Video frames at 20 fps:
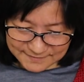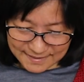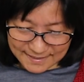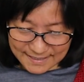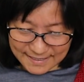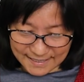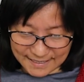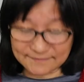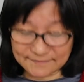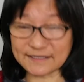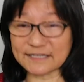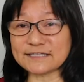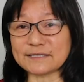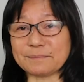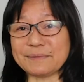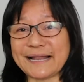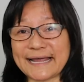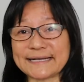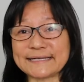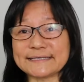And then the
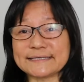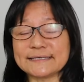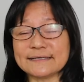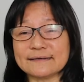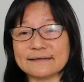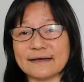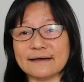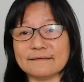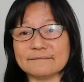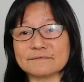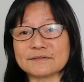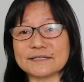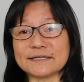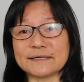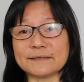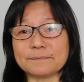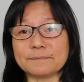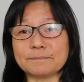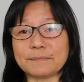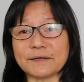plan,
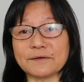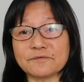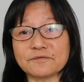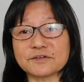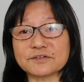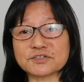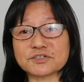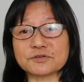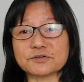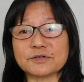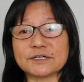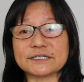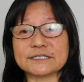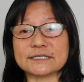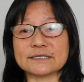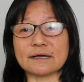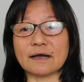the beneficiary